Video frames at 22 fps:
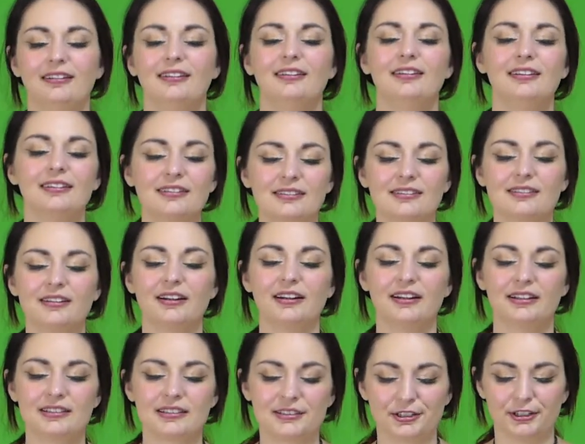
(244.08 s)
This is
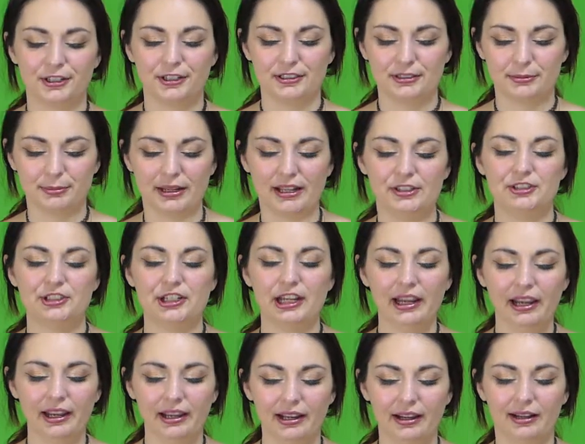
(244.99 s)
starting to turn into a
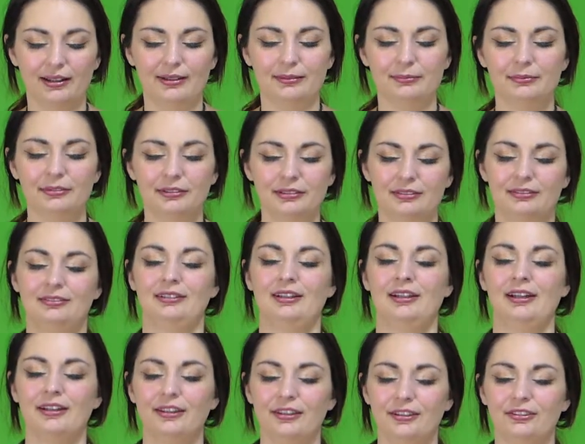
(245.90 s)
jam.
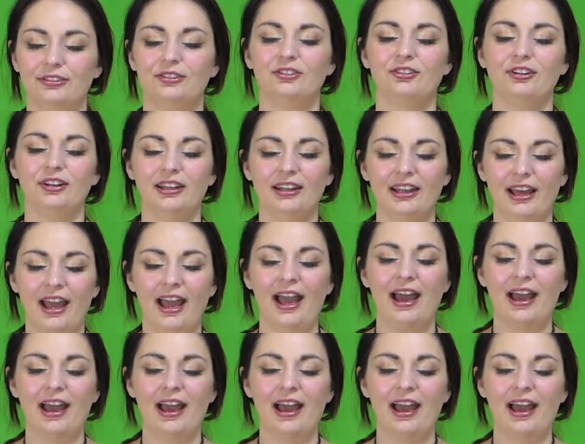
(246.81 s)
3.5.